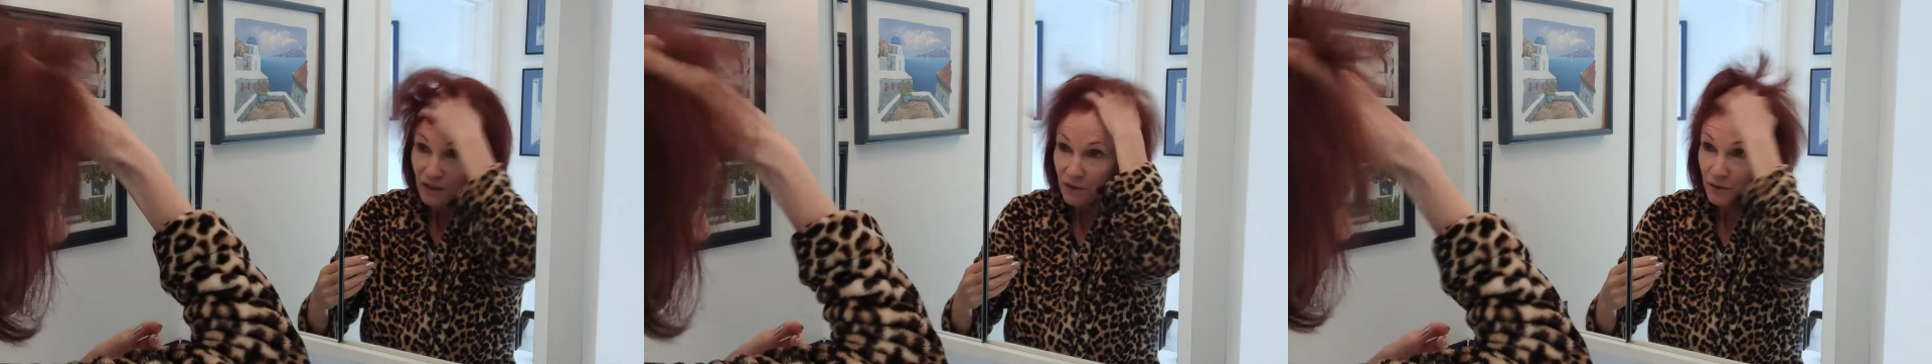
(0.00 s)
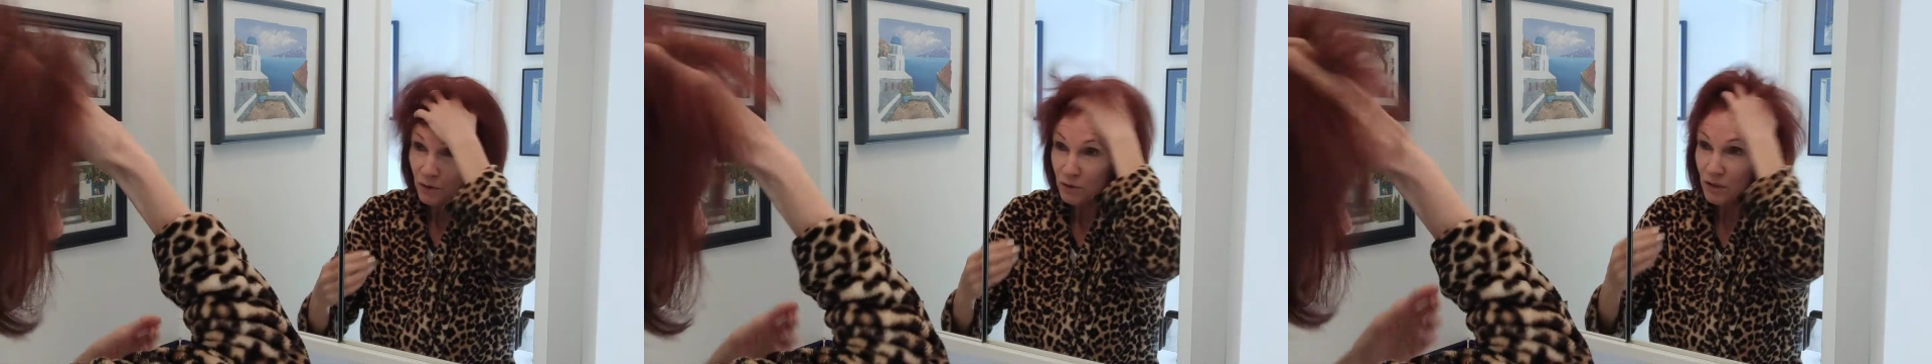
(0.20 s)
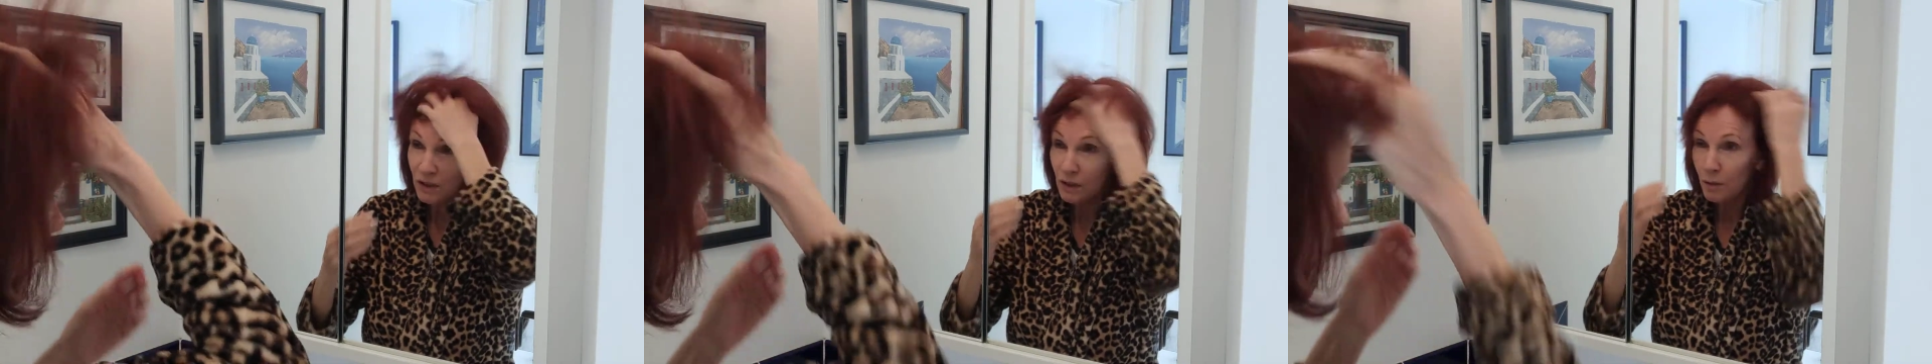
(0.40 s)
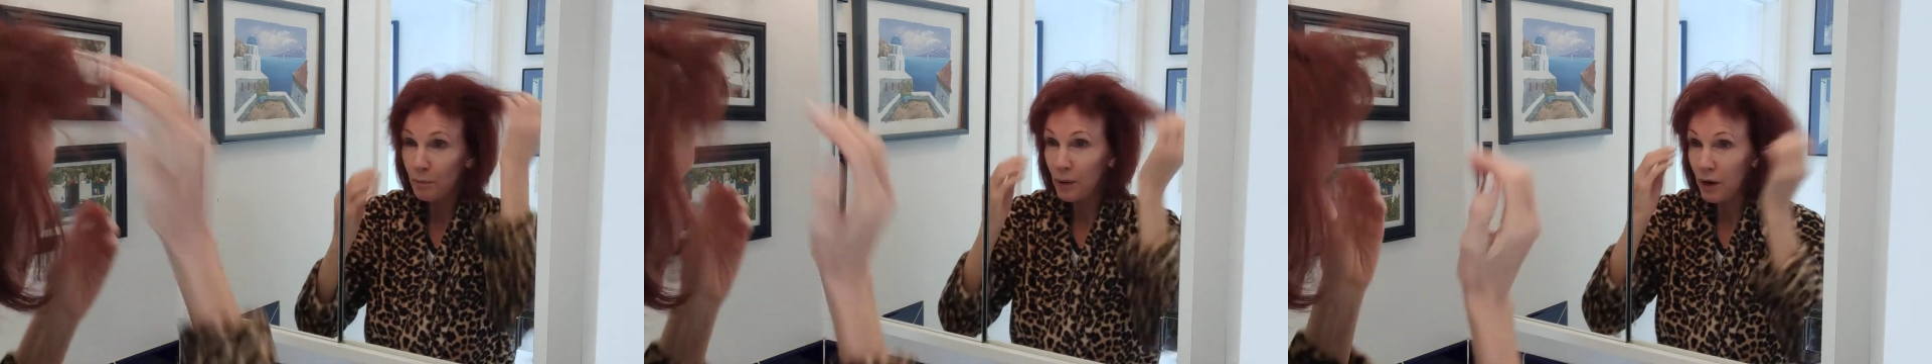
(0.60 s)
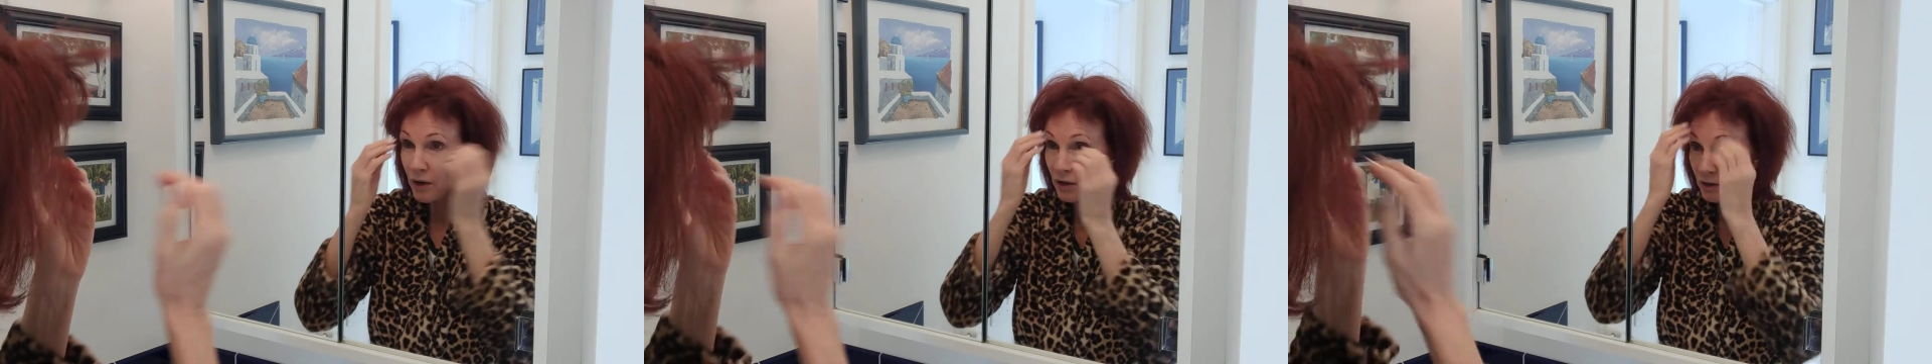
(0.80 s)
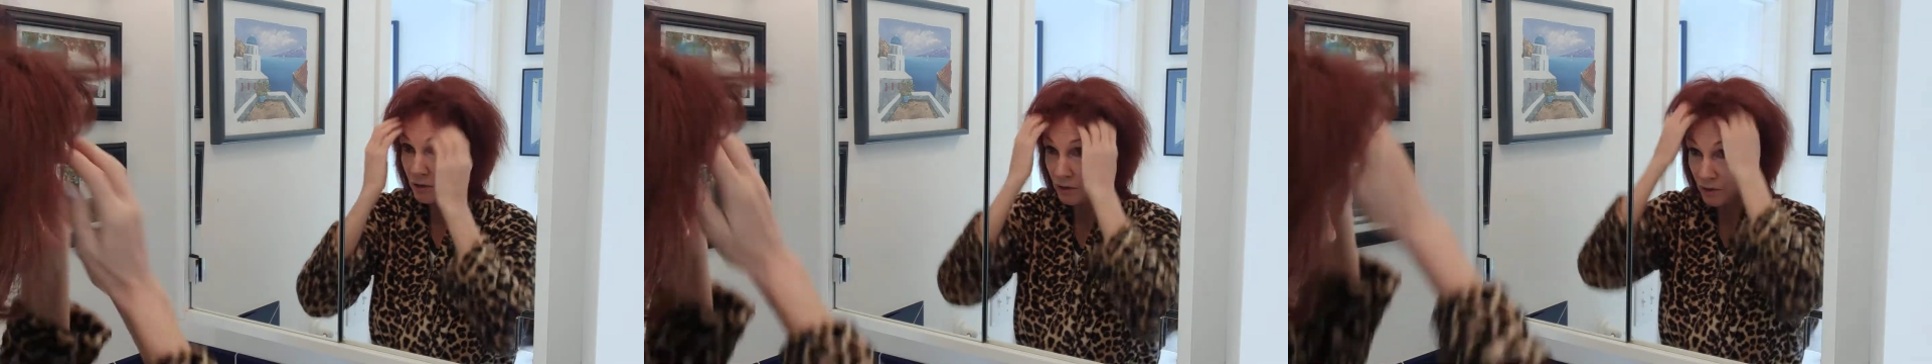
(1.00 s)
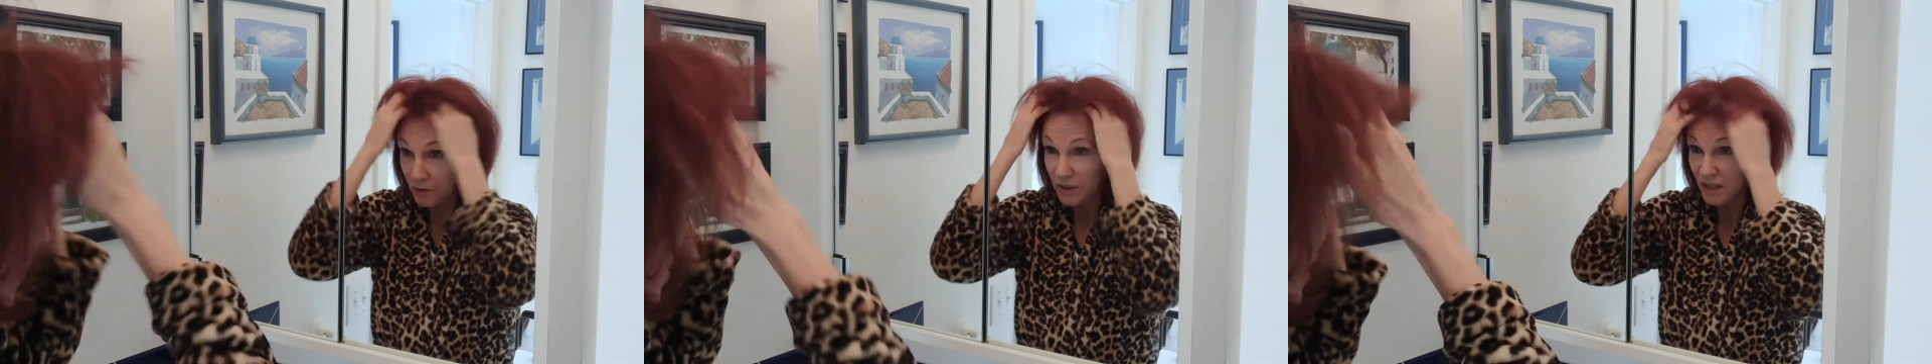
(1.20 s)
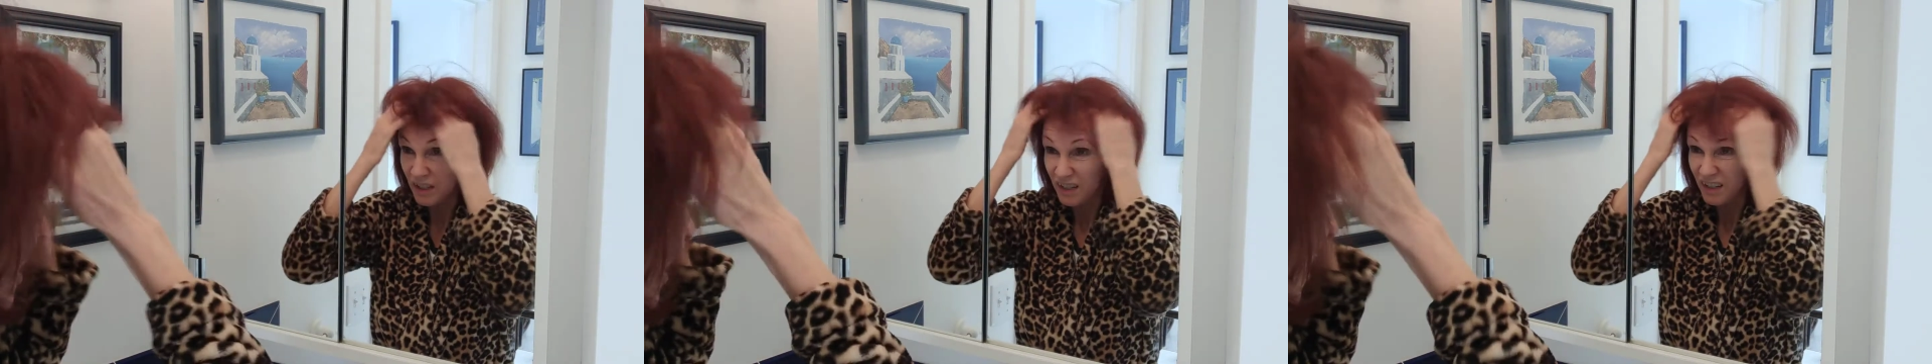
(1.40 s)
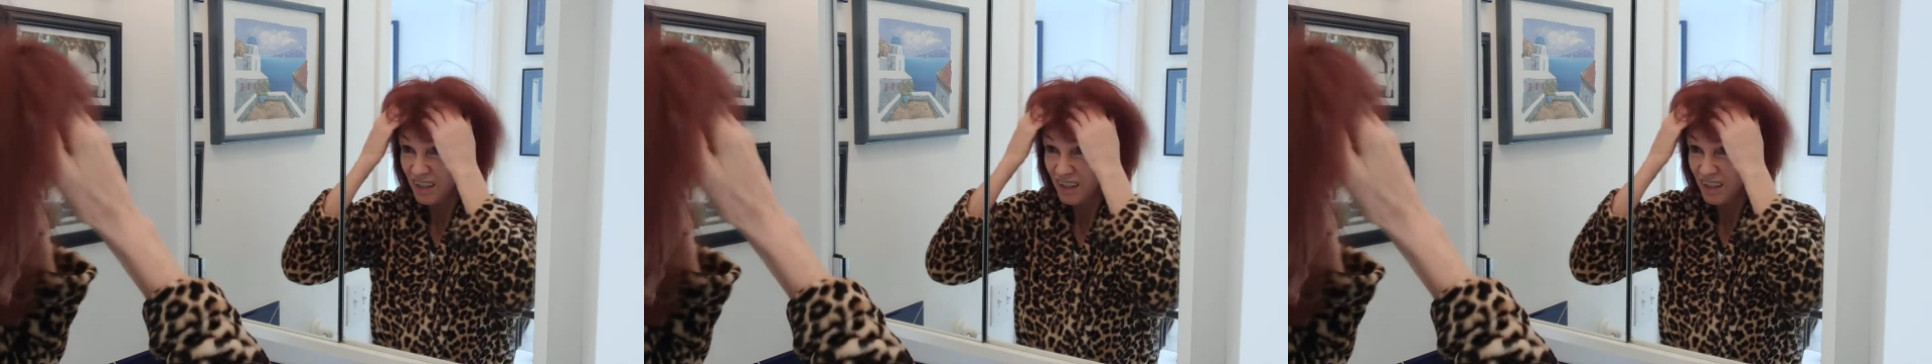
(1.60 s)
those little particles